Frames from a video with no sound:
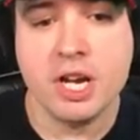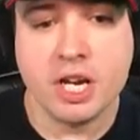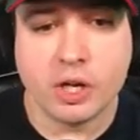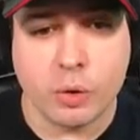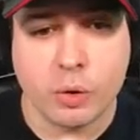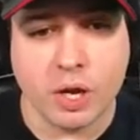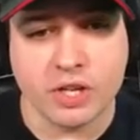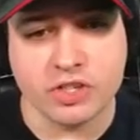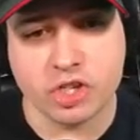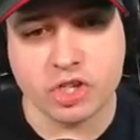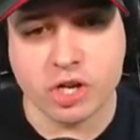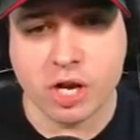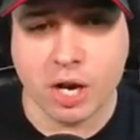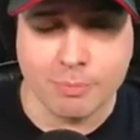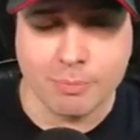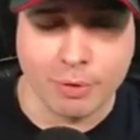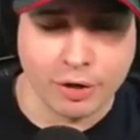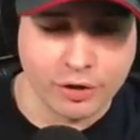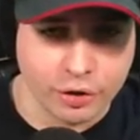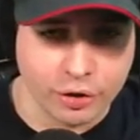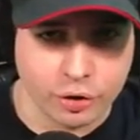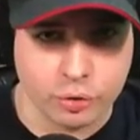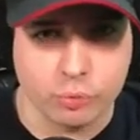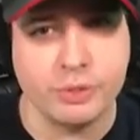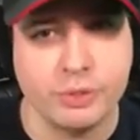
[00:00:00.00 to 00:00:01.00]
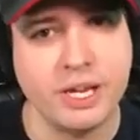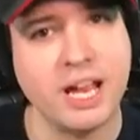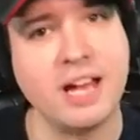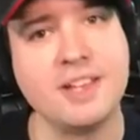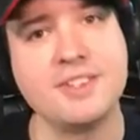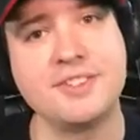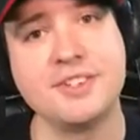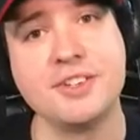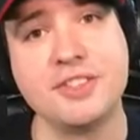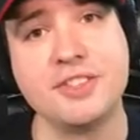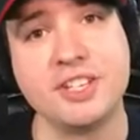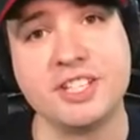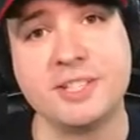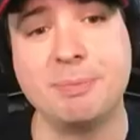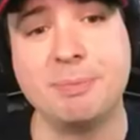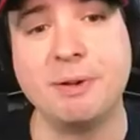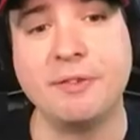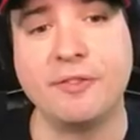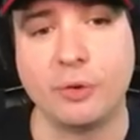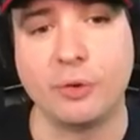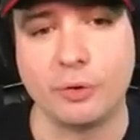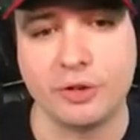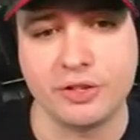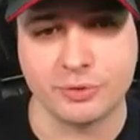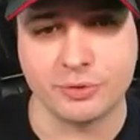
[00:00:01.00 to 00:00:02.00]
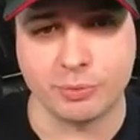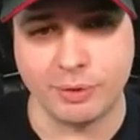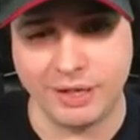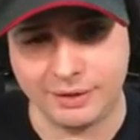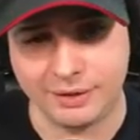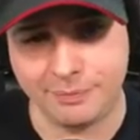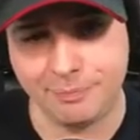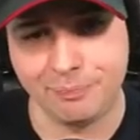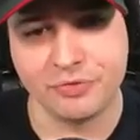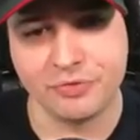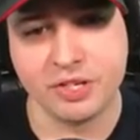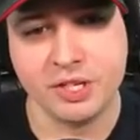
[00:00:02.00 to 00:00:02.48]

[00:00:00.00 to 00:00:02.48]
Question number two, we answered this before as well.